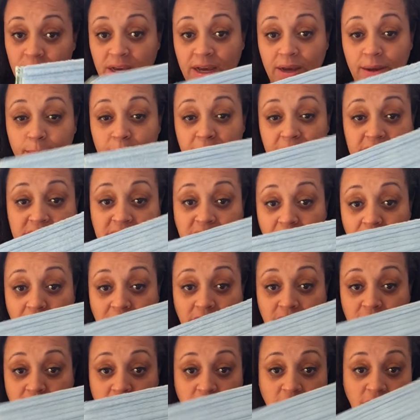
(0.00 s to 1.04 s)
I'm
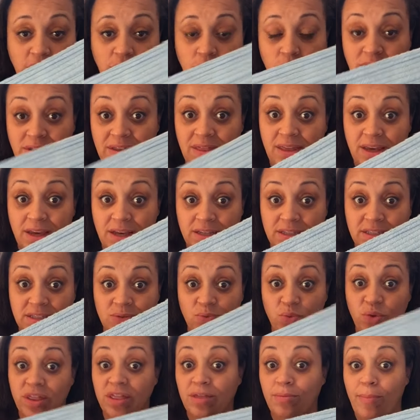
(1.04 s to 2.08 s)
excited to use
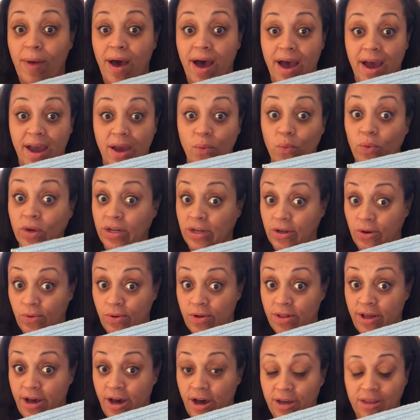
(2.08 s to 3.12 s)
this with my window
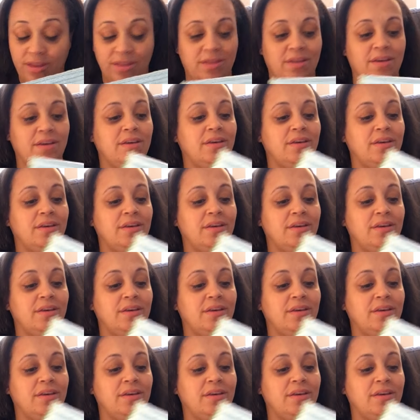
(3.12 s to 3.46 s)
cloth.